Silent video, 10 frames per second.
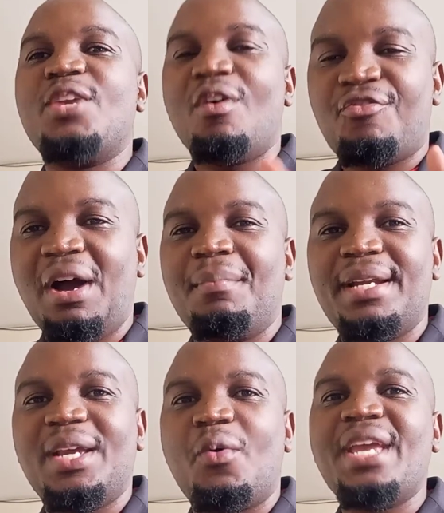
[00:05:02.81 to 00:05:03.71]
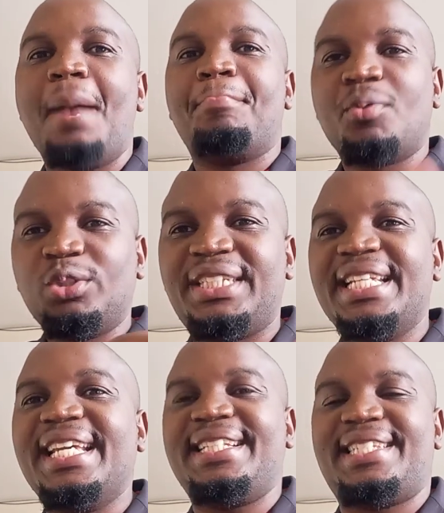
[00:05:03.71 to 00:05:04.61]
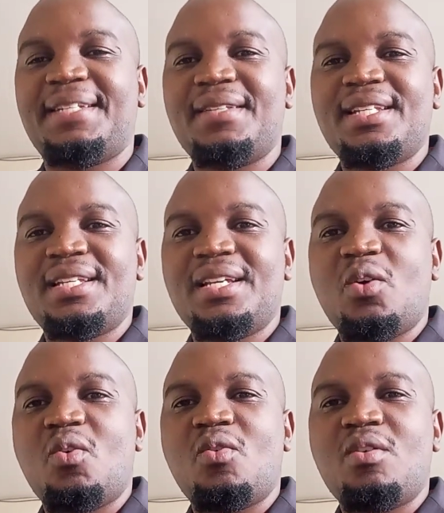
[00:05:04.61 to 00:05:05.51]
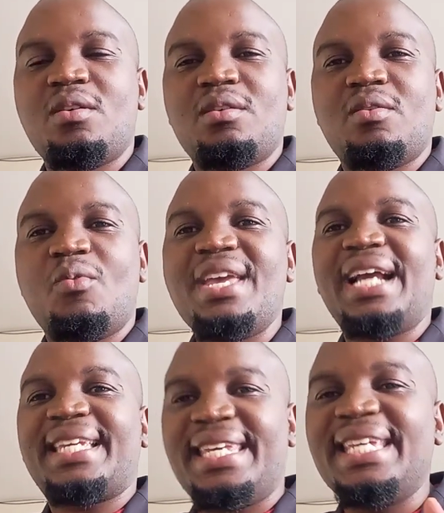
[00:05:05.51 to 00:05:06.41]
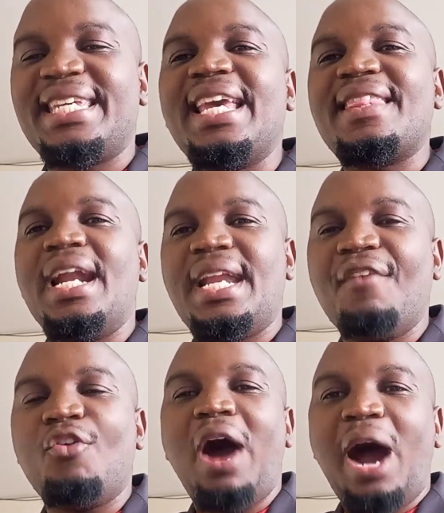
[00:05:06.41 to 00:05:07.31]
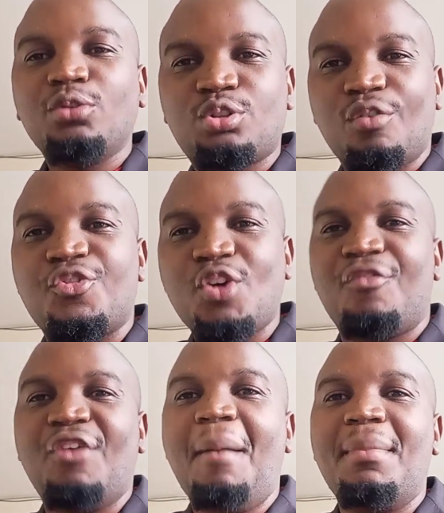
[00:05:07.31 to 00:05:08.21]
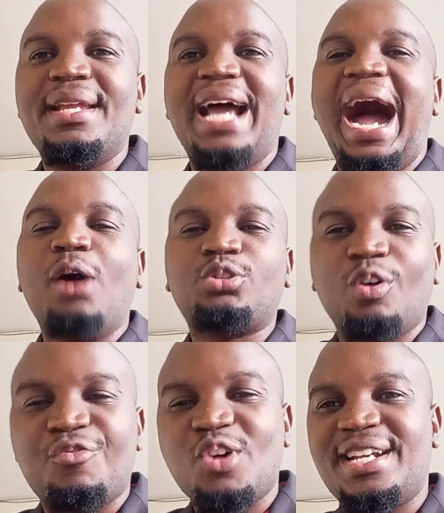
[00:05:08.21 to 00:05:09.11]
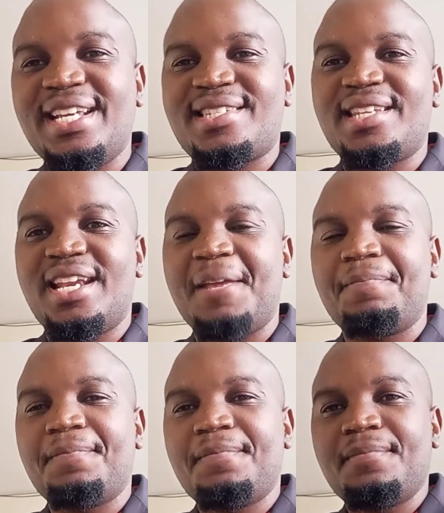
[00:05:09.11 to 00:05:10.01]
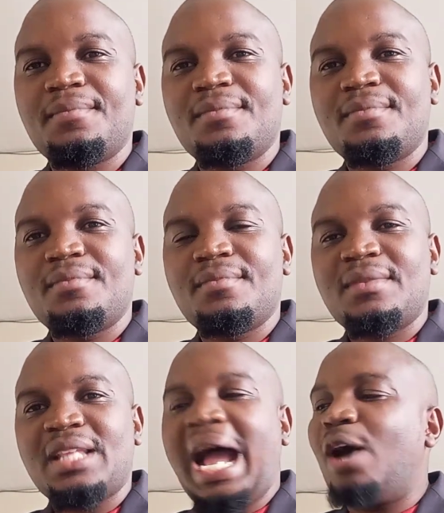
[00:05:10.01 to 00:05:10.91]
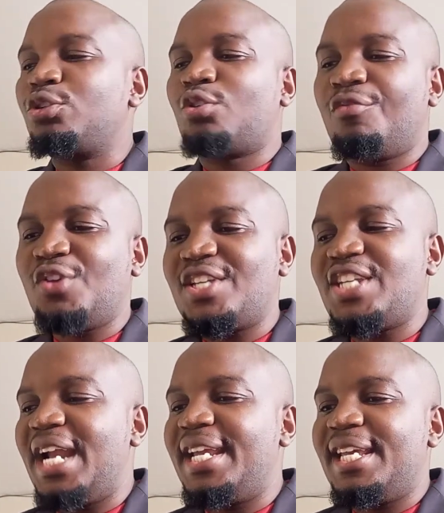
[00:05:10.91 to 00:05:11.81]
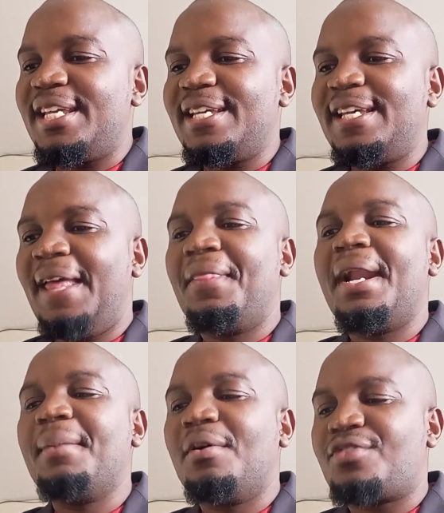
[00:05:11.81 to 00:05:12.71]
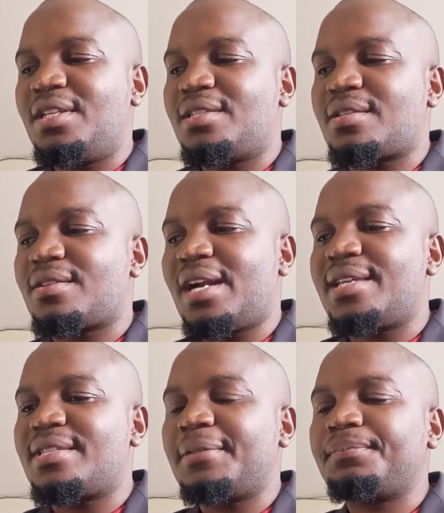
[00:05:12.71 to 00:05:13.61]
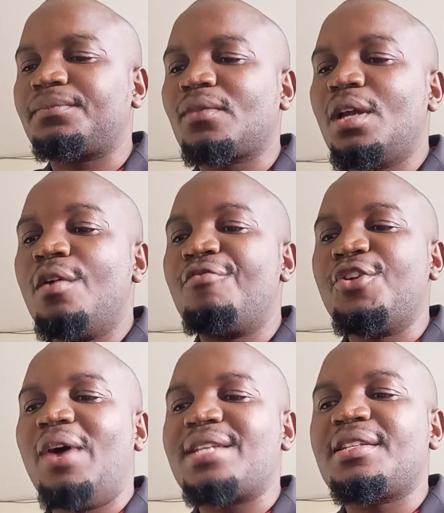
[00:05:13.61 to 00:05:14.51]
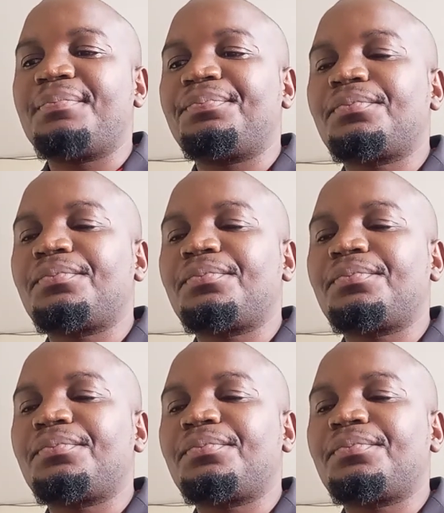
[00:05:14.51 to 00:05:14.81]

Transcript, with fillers: in your family. We are uprooting it. We are kicking the devil out of your family, out of your destiny, out of your journey in the name of Jesus Christ. Viewers,